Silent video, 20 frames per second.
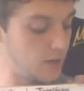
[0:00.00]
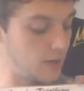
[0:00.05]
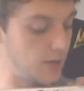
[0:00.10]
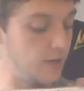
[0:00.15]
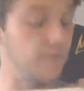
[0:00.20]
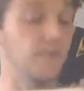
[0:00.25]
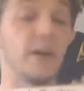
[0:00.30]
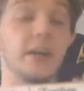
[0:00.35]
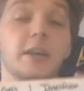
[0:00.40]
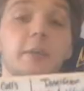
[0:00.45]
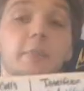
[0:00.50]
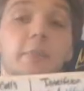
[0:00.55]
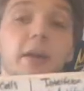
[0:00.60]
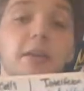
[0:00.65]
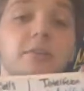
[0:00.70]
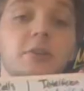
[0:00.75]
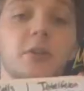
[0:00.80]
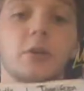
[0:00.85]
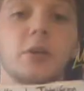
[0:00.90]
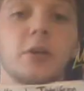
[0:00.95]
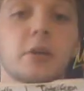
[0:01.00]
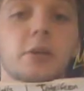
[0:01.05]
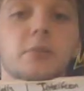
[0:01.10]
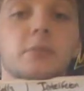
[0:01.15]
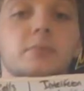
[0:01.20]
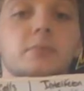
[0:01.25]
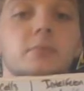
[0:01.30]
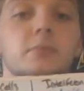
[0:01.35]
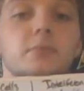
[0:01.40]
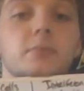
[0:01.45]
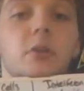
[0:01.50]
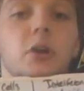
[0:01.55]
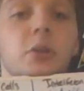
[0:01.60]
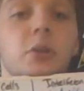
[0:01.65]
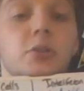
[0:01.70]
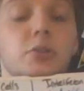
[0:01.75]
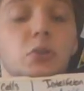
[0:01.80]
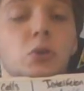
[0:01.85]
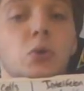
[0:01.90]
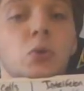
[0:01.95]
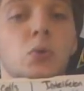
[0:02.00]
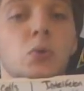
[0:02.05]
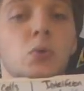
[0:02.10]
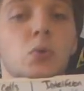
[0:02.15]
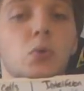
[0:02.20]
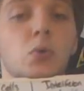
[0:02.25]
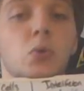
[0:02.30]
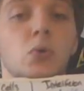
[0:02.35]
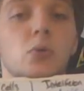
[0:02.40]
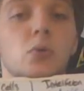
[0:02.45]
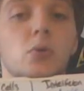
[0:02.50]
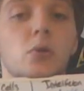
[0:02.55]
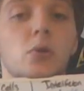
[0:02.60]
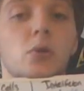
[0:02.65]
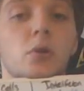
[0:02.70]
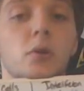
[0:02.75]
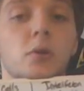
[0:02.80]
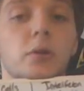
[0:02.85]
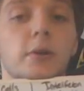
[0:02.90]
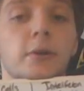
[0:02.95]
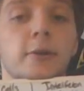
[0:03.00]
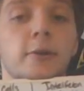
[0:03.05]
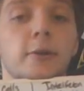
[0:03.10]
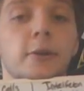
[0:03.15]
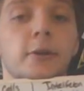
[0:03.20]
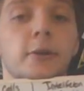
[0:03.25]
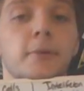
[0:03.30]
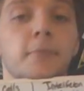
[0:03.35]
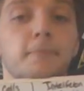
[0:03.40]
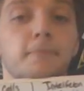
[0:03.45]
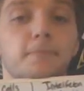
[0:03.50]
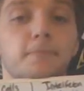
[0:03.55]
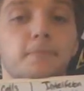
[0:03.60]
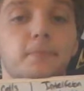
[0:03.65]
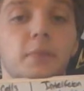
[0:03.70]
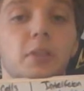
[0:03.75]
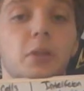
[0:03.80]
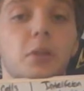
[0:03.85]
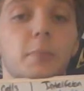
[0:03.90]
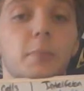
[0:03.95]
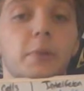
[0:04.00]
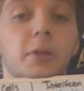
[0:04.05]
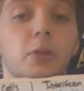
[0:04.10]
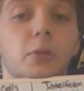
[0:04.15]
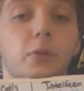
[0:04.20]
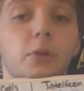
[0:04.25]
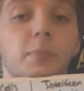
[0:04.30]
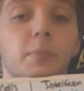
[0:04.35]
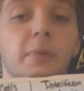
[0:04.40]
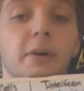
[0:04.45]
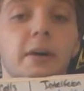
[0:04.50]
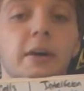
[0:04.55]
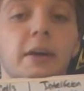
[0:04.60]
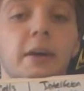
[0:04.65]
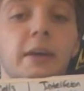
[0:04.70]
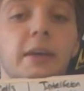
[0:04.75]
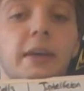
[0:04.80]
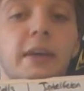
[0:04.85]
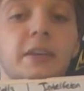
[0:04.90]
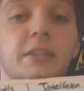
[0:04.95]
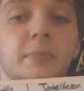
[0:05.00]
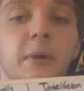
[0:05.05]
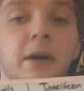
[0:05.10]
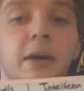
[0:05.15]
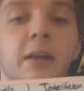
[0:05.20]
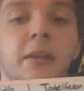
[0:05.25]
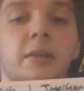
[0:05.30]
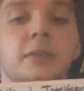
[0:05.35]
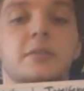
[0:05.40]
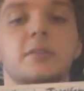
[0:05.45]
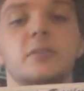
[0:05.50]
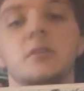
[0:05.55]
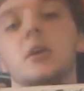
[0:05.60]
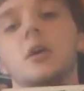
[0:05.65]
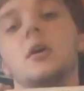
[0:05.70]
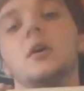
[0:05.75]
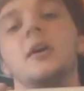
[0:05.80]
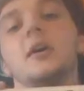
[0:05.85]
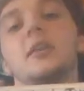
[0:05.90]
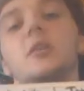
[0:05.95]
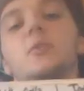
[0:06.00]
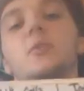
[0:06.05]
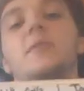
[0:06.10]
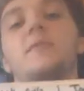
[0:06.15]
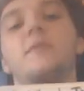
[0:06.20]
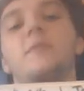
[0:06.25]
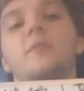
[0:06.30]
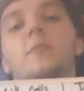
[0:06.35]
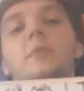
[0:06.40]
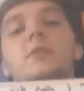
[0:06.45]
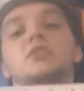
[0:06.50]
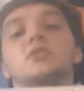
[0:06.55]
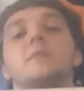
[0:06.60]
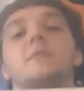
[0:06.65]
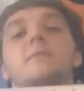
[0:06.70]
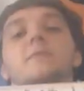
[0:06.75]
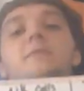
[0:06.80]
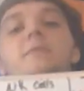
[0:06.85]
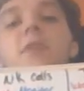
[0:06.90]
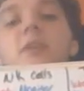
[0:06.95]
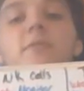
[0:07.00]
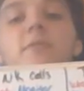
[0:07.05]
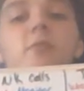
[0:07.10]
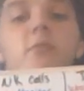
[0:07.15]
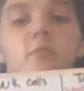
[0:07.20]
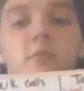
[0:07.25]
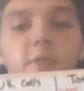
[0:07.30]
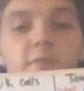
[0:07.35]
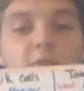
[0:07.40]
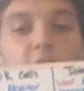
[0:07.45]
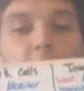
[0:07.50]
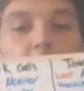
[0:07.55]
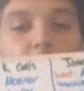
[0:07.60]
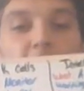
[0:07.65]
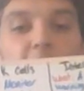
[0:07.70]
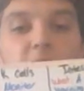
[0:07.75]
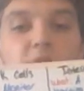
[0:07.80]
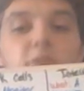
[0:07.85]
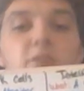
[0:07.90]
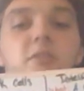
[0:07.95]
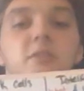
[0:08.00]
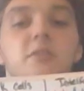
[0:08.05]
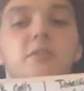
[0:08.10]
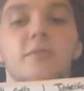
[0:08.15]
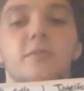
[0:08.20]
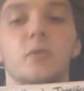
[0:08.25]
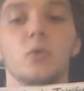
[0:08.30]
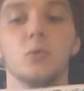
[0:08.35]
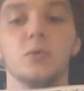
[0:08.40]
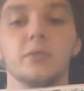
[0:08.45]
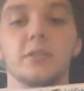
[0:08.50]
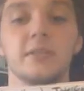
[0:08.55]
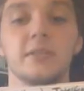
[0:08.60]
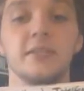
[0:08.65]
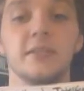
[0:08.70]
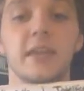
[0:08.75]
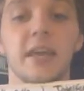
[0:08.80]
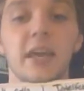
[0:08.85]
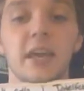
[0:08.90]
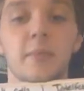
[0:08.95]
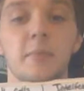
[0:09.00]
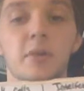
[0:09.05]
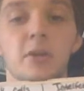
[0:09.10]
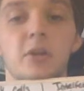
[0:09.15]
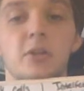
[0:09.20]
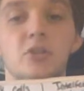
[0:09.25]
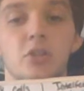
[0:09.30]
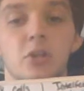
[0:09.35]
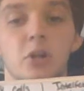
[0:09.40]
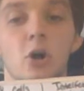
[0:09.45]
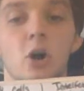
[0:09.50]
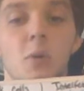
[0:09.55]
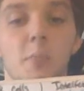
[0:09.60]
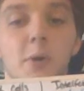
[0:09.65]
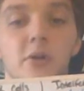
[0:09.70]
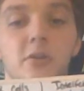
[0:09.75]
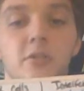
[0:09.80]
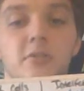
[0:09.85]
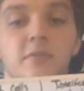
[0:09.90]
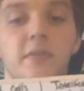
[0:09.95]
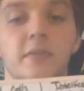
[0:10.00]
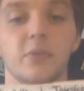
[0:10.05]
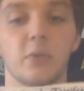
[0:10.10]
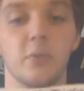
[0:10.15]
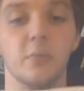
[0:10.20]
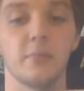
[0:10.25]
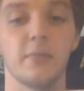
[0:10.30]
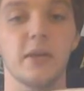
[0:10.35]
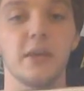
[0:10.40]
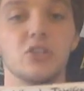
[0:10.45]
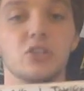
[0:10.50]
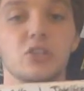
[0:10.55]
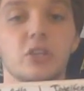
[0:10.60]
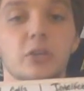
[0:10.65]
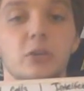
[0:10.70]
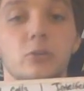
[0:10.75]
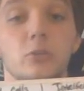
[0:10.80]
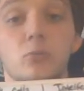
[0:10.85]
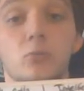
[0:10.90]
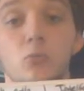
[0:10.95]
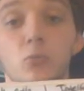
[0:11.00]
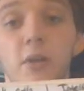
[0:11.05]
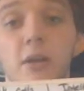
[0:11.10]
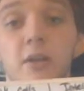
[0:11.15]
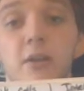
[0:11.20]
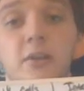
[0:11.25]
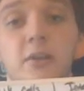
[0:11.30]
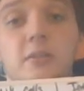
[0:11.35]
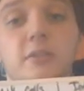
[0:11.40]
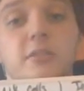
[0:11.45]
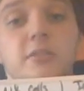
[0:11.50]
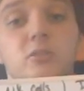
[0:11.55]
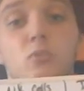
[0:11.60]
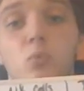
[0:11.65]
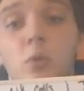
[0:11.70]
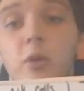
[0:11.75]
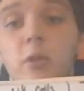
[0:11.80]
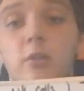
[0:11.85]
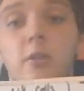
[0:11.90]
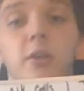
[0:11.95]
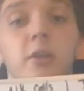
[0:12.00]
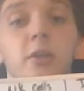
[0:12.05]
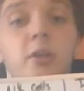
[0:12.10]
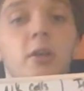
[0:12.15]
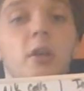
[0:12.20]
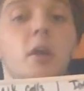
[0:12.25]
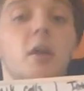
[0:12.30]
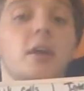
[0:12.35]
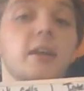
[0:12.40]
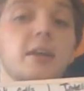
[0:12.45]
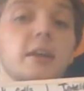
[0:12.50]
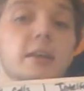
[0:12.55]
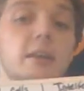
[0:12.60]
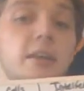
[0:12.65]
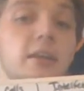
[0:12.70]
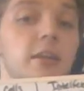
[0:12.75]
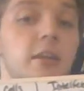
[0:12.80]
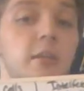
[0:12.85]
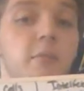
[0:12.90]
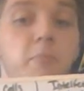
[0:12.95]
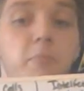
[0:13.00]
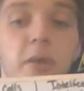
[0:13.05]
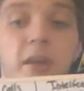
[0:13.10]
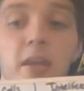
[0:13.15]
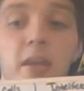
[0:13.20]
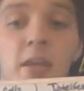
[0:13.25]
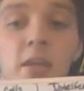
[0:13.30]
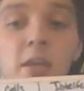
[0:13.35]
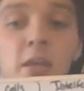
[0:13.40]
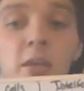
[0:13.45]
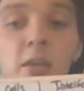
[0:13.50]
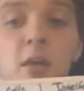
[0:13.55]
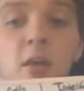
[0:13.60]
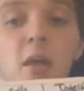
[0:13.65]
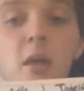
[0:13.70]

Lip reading: finding bacteria on its own, or it'll be alerted by antibodies. Then we have inflammation and fever. Inflammation is fluid to damage, and hallmarks of inflammation include redness, swelling, heat, and pain.